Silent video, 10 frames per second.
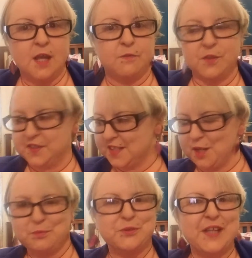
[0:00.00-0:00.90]
For
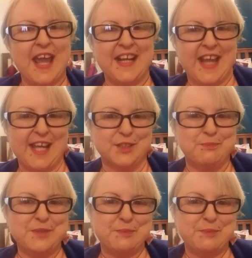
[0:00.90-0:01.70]
example, Cat Adams,